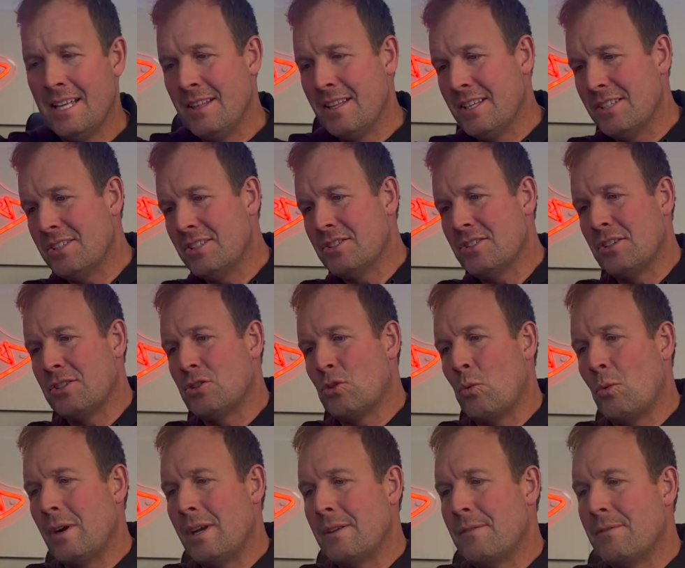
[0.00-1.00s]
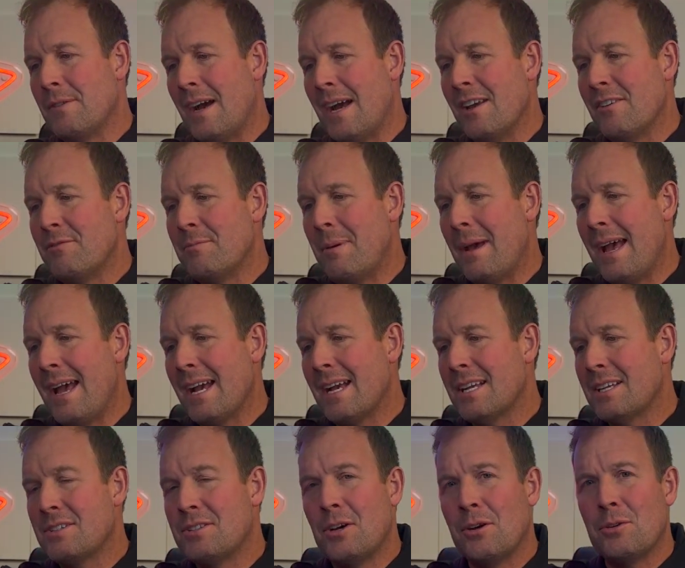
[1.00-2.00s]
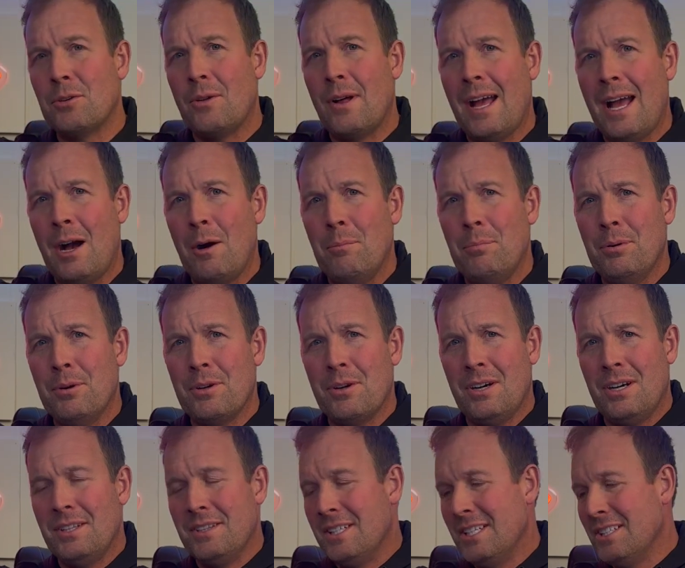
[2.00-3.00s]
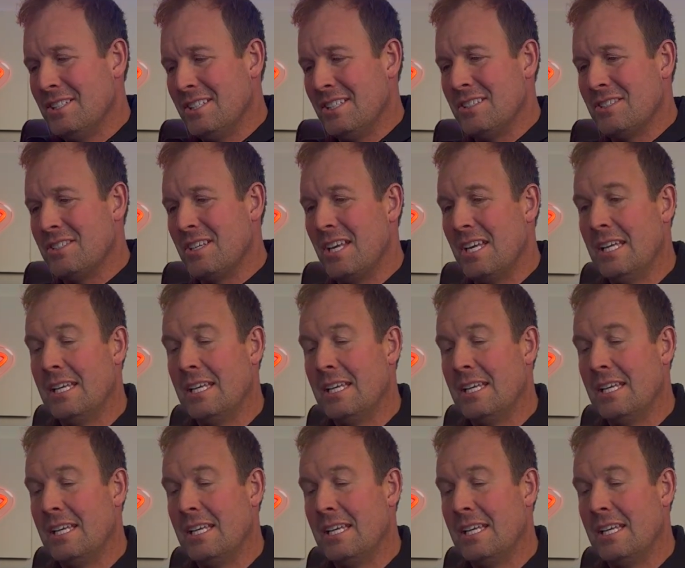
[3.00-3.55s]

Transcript: This is a 25 pack. Total output on this is